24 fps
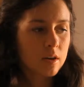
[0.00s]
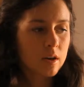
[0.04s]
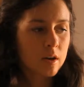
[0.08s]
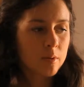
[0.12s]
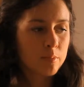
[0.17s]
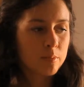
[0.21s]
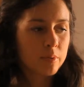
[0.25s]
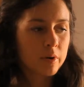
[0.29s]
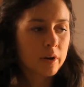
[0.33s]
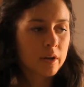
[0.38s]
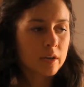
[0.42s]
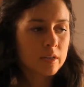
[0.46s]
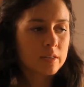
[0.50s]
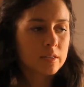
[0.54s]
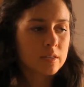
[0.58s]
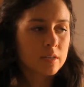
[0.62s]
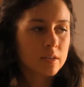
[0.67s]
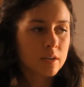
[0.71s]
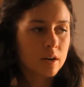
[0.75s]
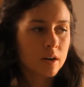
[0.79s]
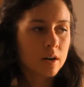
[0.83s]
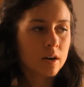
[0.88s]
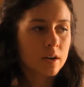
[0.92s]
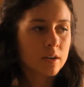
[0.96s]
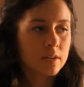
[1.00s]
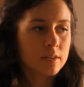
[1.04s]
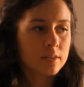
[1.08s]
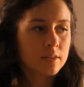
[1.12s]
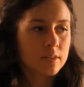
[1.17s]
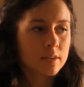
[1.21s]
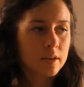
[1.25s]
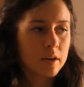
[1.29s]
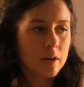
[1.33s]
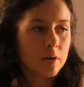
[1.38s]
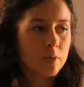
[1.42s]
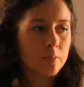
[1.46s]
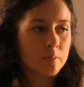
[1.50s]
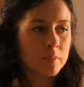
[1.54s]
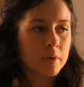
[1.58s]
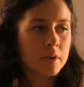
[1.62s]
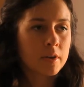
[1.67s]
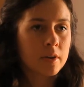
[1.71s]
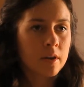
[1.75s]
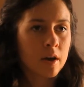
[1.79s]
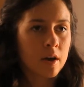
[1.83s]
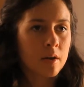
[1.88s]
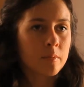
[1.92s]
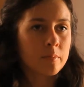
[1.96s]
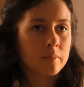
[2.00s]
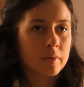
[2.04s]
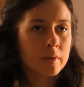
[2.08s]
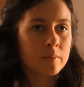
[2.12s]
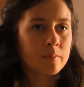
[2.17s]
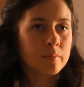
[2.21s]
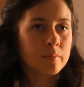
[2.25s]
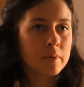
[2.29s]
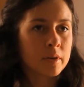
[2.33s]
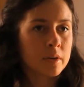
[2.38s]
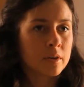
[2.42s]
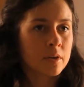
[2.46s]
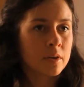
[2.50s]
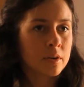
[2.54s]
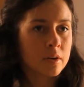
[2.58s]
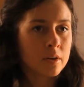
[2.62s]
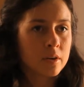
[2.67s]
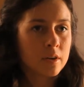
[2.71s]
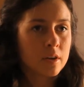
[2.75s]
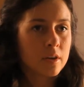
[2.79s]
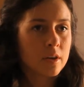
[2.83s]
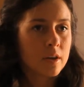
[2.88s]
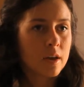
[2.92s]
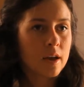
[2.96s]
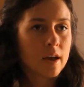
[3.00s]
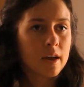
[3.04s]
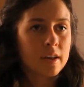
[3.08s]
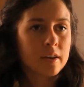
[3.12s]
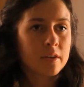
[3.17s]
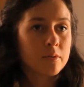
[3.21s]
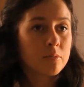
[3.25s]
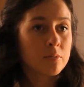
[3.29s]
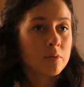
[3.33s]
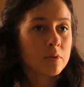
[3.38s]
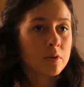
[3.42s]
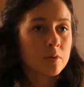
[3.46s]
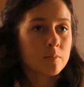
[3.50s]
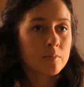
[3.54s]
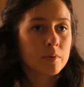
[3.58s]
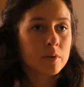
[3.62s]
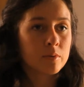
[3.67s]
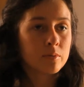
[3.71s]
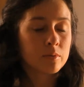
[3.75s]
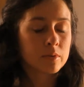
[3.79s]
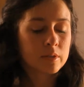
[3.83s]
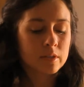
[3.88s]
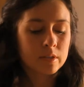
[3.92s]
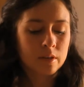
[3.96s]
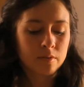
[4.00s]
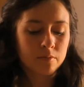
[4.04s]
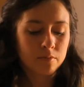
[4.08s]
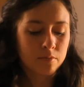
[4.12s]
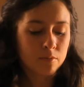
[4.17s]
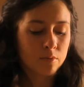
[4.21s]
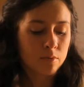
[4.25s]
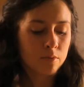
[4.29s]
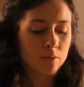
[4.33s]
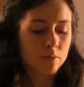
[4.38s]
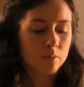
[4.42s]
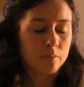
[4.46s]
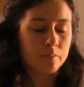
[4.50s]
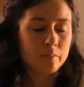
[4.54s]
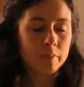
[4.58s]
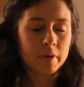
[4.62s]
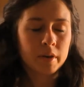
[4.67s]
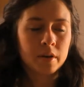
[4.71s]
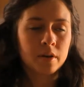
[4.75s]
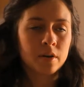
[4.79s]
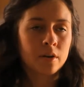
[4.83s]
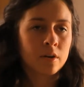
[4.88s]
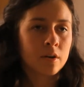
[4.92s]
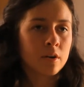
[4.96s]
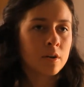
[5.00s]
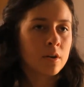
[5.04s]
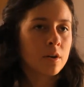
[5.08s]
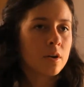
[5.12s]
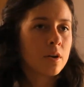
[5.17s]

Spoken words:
I prayed to God to help me not be bitter. I didn't want to be resentful, bitter,